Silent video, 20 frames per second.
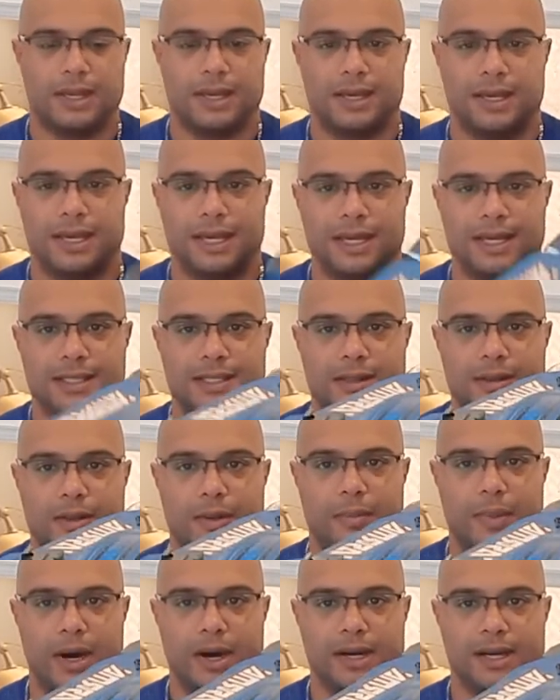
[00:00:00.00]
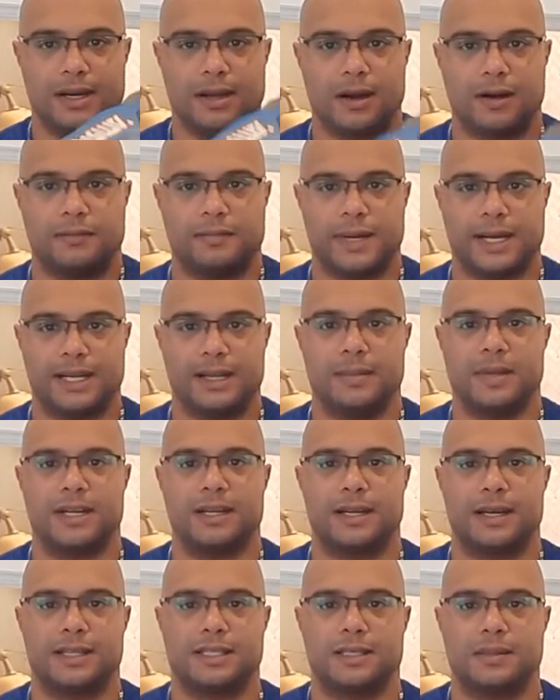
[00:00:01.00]
is the body of my
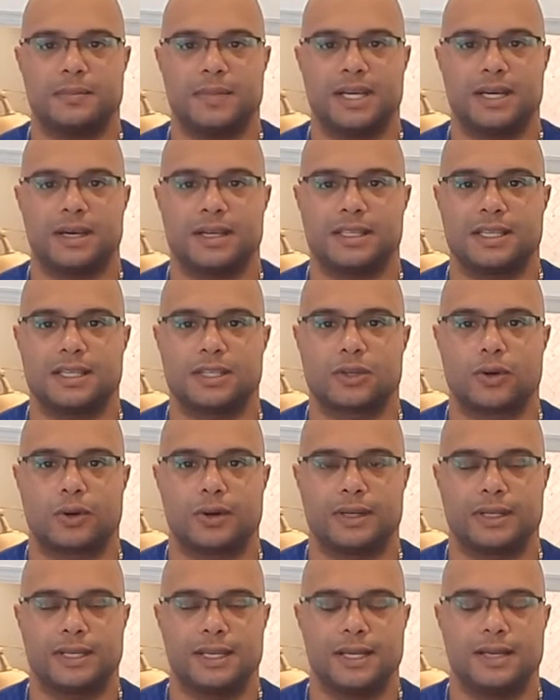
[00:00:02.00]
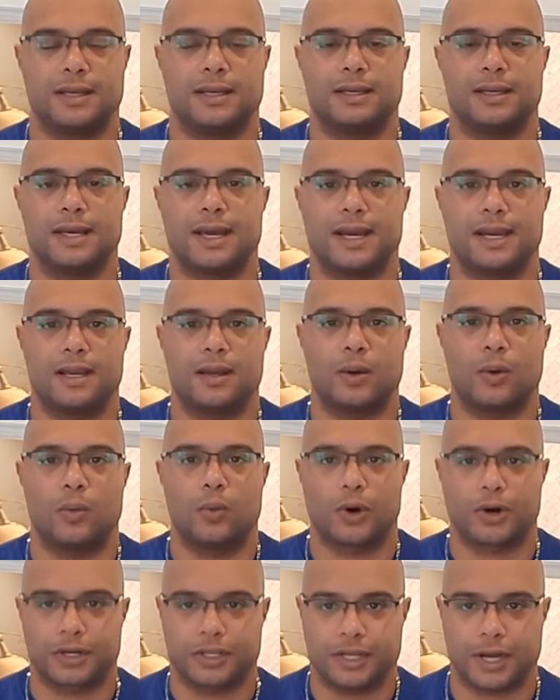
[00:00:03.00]
Limitless, because it's currently getting
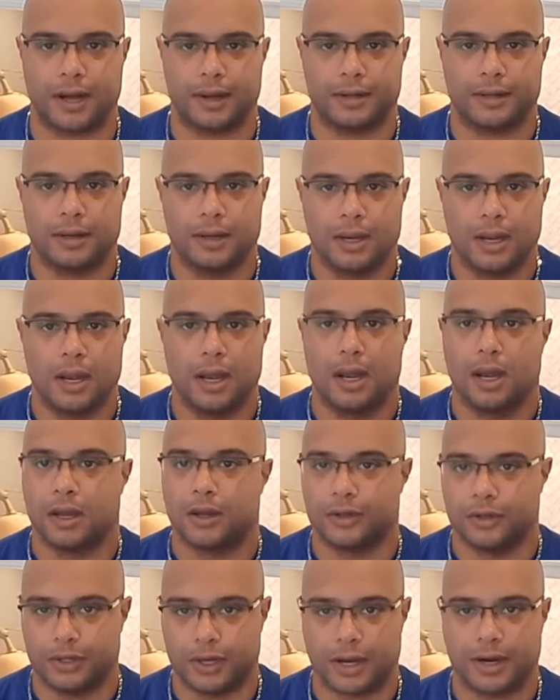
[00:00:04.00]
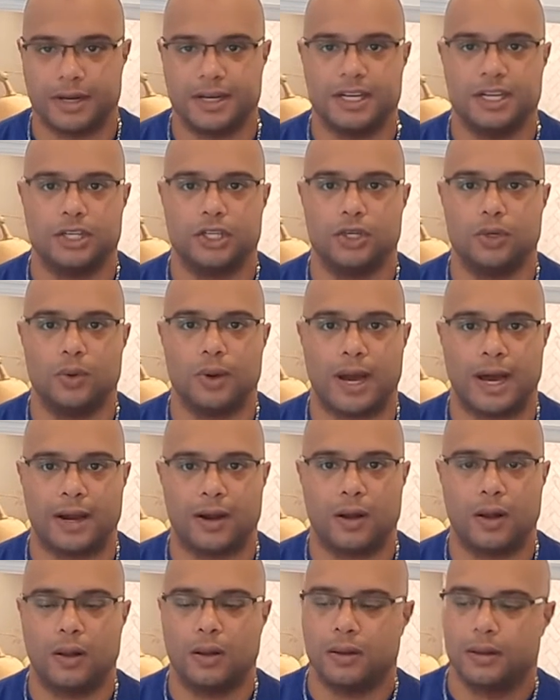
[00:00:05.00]
worked on. Not an issue at
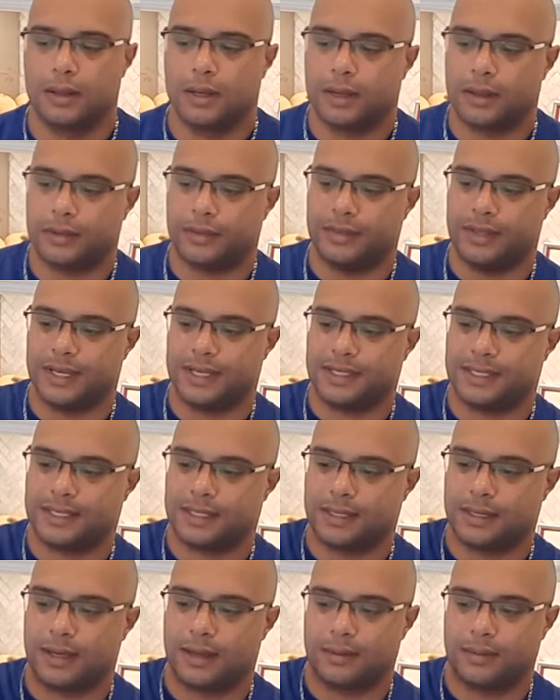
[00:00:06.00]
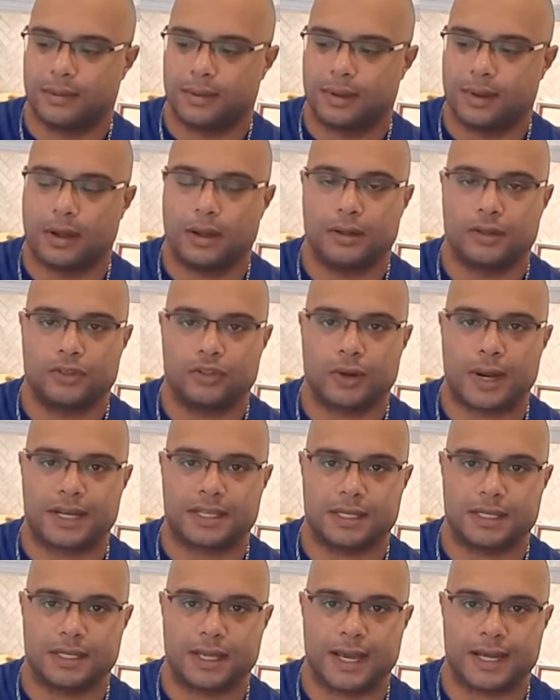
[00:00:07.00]
all. This
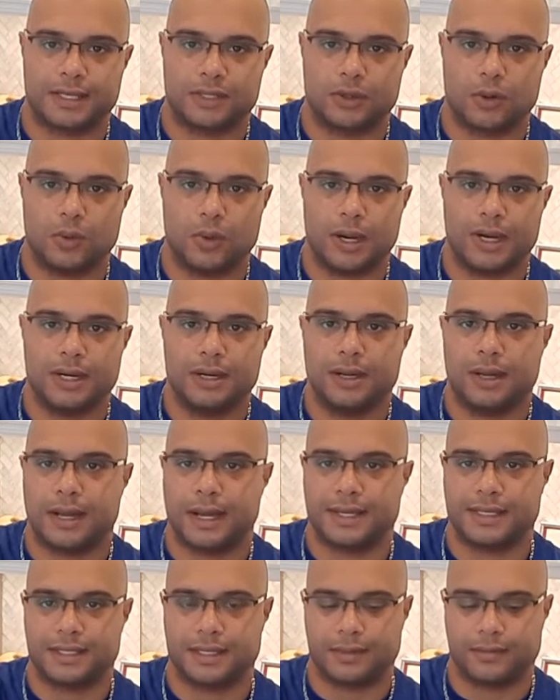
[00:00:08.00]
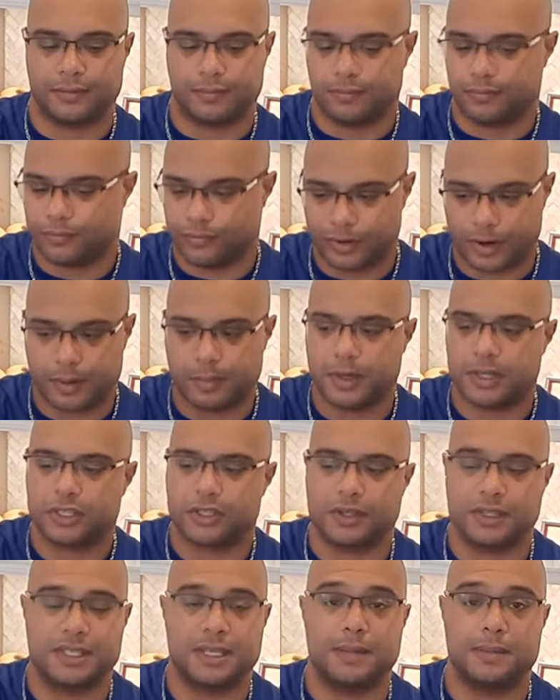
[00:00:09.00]
Traxxas X01 has very much
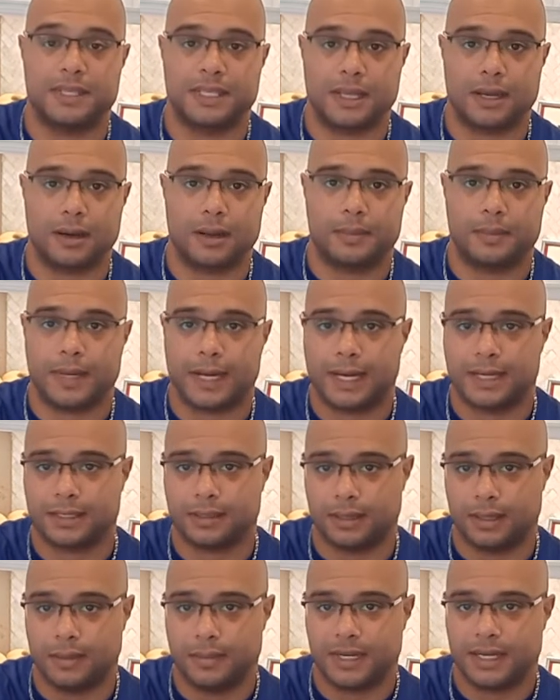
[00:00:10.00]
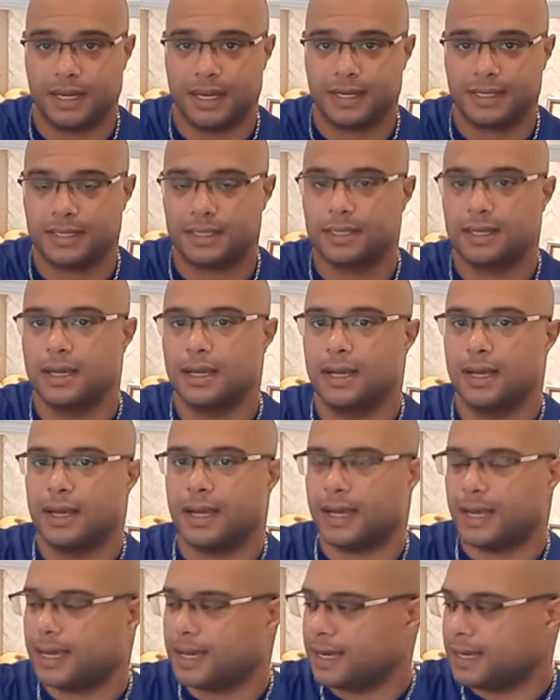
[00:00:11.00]
the same setup as the Limitless,
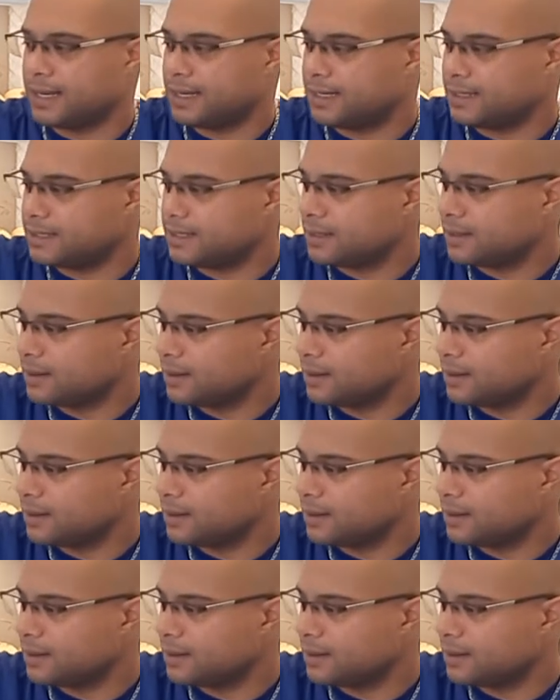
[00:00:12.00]
and